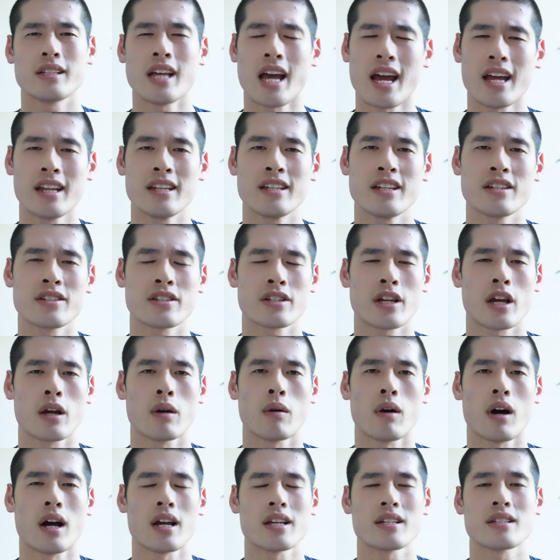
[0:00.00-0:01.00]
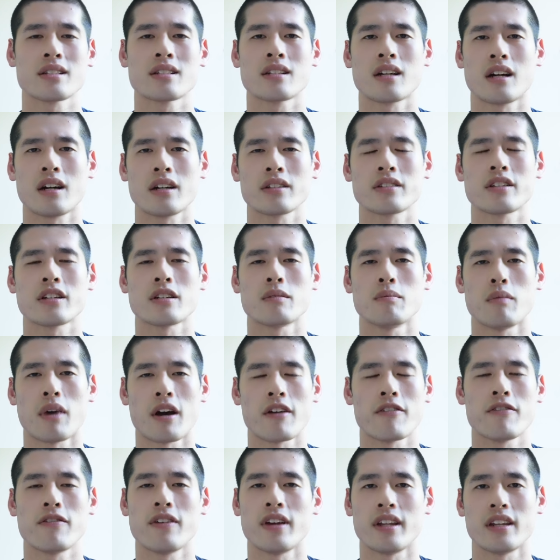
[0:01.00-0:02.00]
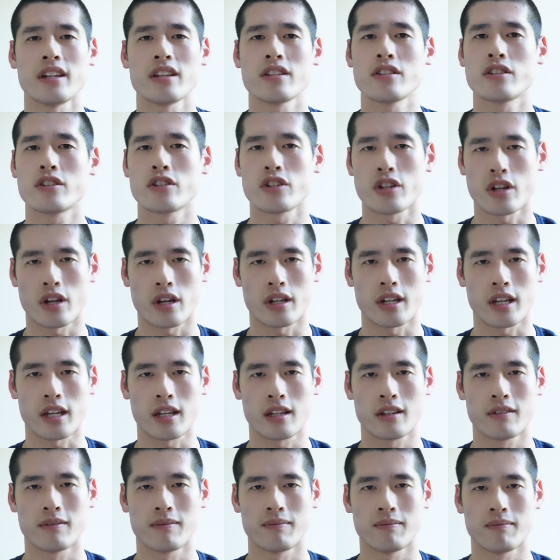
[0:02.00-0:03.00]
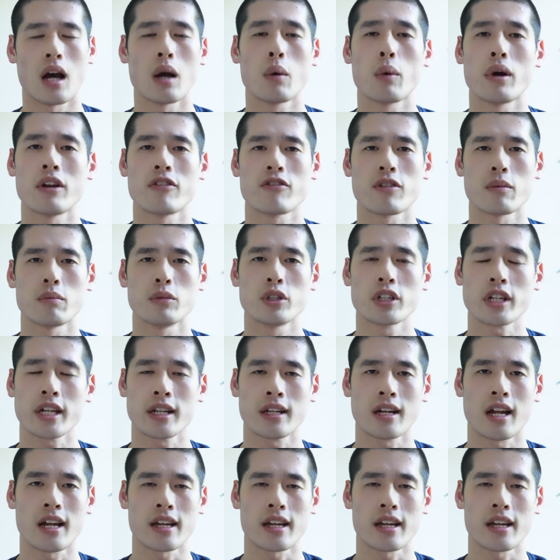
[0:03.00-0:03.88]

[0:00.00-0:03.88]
10 years ago, I started my fitness journey. I went from looking